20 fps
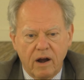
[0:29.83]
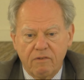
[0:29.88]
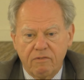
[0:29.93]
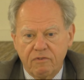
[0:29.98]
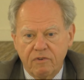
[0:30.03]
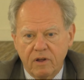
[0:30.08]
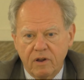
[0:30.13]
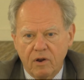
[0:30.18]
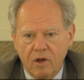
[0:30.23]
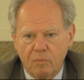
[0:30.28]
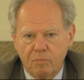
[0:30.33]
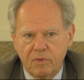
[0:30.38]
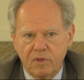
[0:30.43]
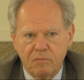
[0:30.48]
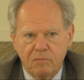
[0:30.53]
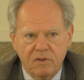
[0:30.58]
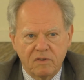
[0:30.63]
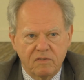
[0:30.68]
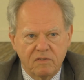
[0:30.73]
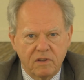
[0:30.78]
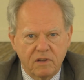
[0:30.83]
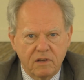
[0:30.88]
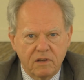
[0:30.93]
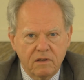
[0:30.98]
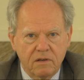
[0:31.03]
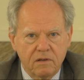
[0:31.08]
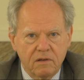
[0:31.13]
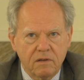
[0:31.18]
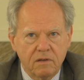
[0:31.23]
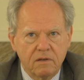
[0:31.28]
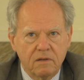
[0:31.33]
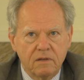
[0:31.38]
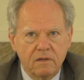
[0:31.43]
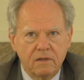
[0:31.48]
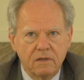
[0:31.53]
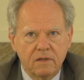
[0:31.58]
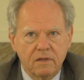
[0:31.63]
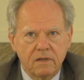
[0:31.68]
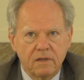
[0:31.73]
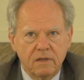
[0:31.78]
feel optimistic.
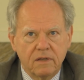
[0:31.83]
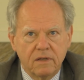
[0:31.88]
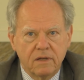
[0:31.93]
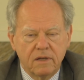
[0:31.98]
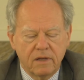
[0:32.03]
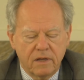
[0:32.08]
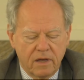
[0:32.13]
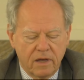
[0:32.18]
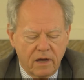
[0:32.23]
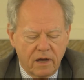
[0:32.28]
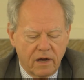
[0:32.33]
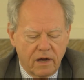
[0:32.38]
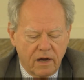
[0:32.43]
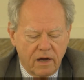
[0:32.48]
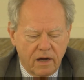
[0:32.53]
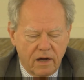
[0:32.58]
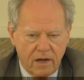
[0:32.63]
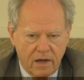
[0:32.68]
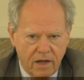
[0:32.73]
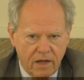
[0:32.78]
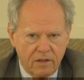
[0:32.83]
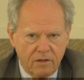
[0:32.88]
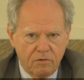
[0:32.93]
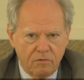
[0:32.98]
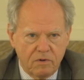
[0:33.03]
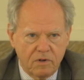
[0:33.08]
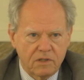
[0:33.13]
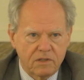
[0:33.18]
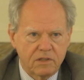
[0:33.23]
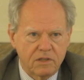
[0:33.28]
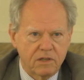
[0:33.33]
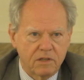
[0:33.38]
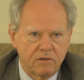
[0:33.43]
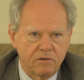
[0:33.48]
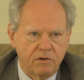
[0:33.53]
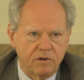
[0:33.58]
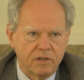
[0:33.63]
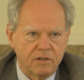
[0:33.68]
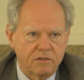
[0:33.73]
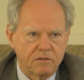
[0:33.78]
And you will see
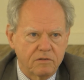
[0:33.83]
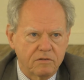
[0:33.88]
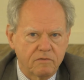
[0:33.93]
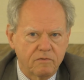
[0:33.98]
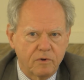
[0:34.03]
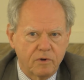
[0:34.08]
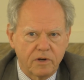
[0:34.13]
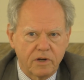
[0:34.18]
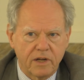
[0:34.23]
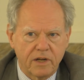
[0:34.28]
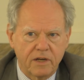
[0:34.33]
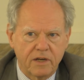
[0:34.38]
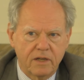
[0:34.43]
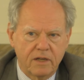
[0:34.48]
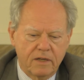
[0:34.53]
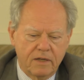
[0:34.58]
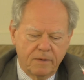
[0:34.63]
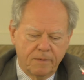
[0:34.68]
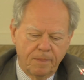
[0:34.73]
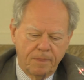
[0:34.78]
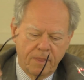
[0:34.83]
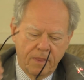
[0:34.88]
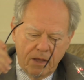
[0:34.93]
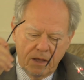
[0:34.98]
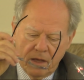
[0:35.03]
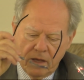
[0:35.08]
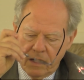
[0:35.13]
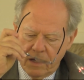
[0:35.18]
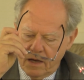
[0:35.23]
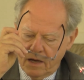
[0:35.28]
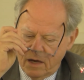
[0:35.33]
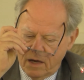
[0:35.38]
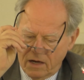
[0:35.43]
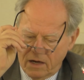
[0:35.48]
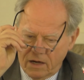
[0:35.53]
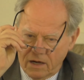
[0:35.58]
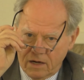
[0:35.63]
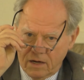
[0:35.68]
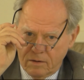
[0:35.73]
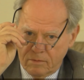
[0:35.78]
the reasons for
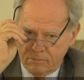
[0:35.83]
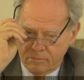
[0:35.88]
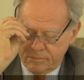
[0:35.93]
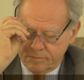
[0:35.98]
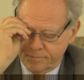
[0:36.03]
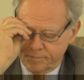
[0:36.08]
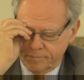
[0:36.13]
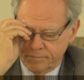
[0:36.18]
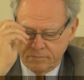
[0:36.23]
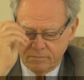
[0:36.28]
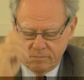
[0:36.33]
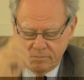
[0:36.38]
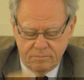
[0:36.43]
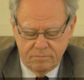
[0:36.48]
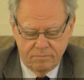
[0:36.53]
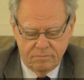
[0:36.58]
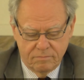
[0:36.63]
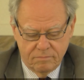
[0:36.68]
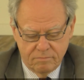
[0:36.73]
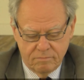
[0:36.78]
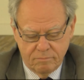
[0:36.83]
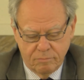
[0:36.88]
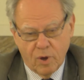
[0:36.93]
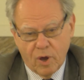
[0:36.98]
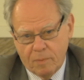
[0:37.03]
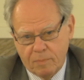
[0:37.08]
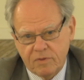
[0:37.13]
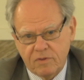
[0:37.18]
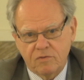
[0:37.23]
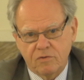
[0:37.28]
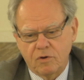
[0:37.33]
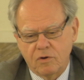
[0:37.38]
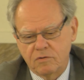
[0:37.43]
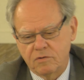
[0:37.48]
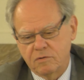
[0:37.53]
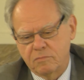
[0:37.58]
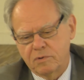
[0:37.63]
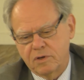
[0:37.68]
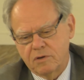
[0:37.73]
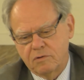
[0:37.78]
that. Perhaps it's
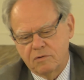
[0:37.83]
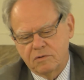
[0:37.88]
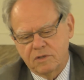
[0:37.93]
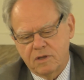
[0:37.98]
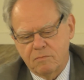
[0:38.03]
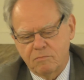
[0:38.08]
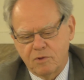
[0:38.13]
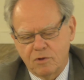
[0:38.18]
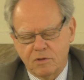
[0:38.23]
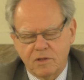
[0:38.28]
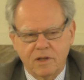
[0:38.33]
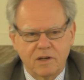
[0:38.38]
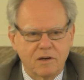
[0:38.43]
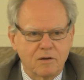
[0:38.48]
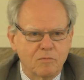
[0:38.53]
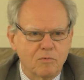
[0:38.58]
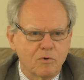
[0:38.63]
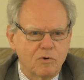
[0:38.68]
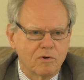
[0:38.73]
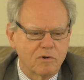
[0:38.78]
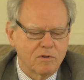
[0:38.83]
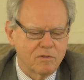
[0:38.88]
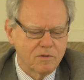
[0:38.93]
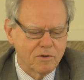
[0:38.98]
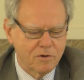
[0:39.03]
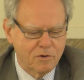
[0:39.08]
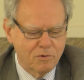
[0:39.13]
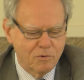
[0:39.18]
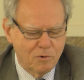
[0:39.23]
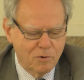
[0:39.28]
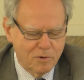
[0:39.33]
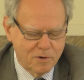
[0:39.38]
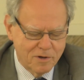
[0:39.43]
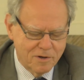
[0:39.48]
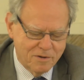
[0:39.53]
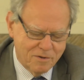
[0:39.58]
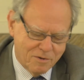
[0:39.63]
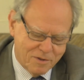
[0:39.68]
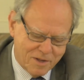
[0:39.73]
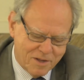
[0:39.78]
also because I'm not anymore on the
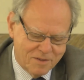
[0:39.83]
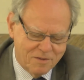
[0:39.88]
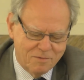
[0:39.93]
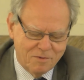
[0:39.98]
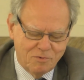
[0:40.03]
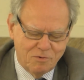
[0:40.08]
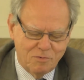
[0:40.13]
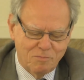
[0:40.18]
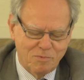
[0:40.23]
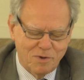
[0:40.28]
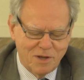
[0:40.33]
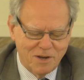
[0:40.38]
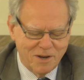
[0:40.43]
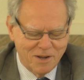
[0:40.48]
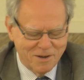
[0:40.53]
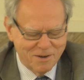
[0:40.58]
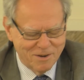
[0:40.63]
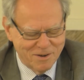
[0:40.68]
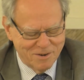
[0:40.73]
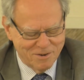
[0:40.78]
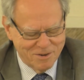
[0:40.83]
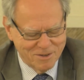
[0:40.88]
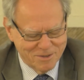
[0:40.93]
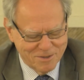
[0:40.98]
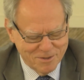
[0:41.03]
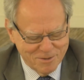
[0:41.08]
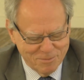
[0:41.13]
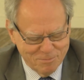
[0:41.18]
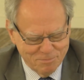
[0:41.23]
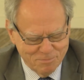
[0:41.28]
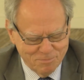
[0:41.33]
court, so that could be another reason.